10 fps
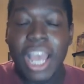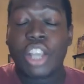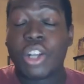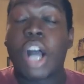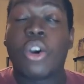You
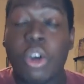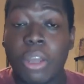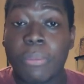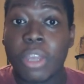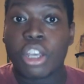know, I call
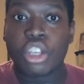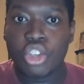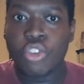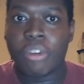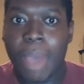them the
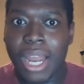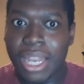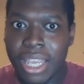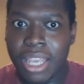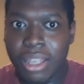Truth About
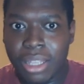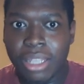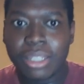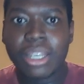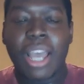Aaliyah.
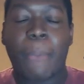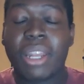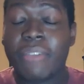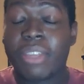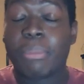I'm going to
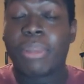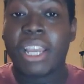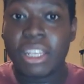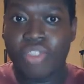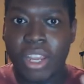leave the
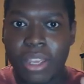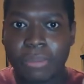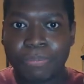playlist right here.